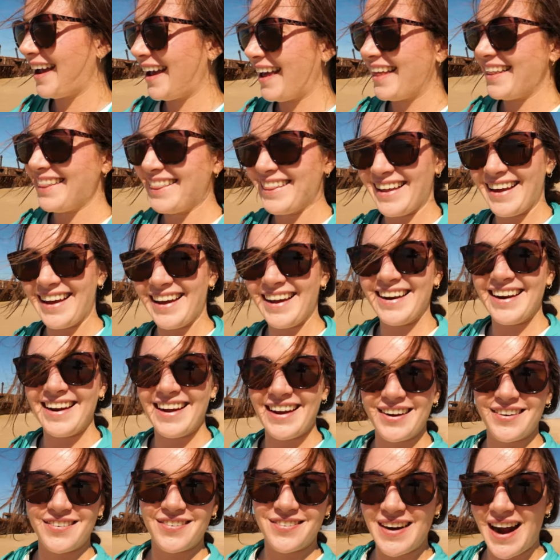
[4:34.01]
and then
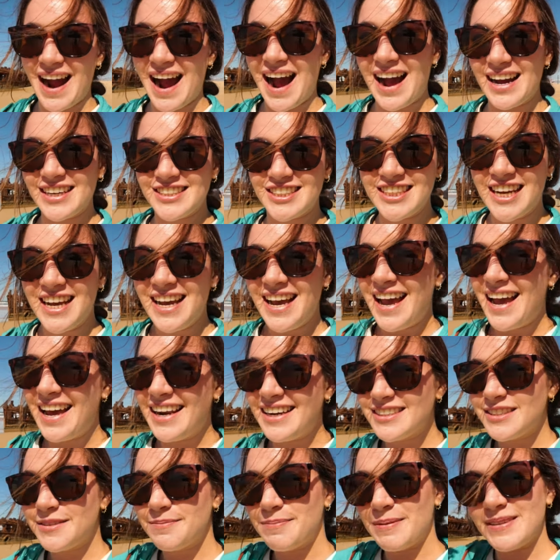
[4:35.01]
it crashed and
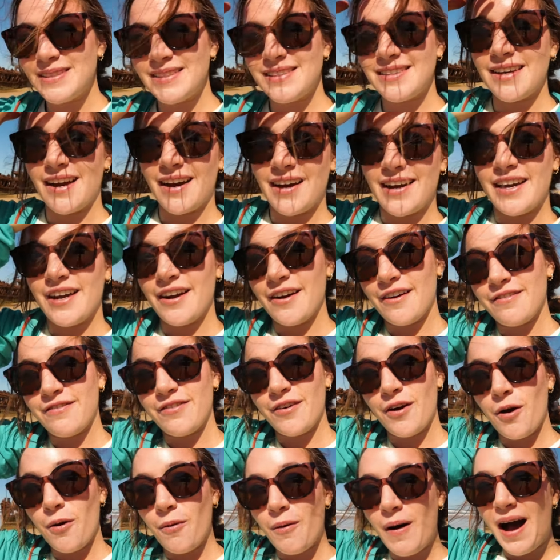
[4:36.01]
it's been stuck here for a